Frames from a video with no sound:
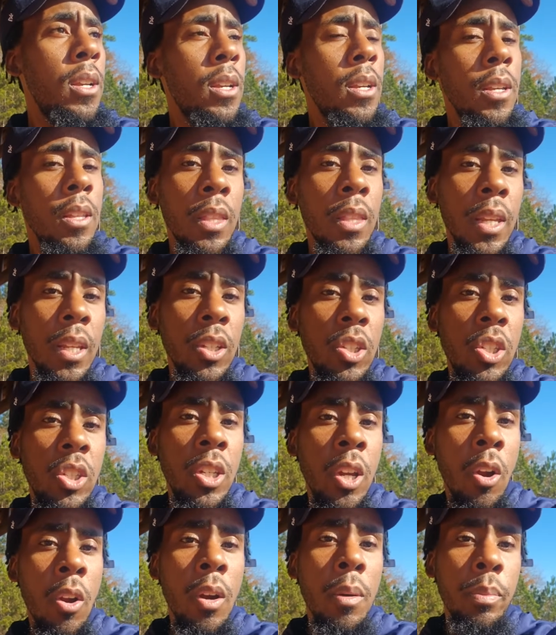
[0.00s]
these
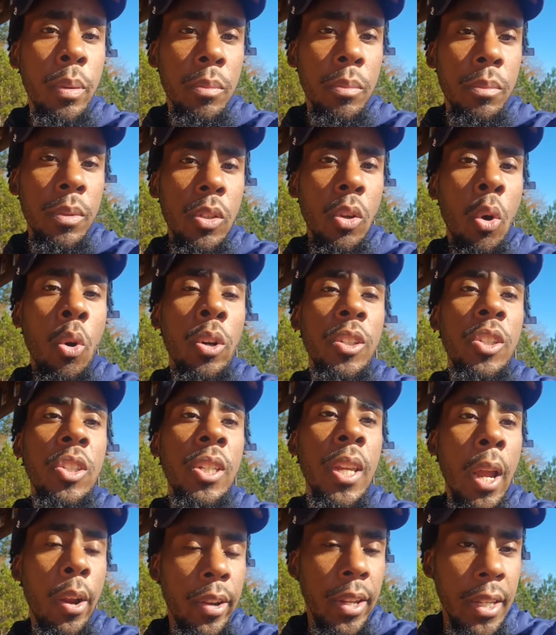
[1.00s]
cherubims or
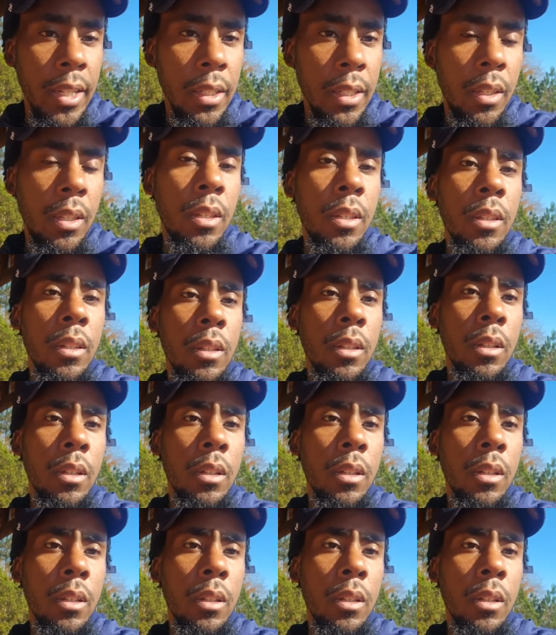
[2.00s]
chariots,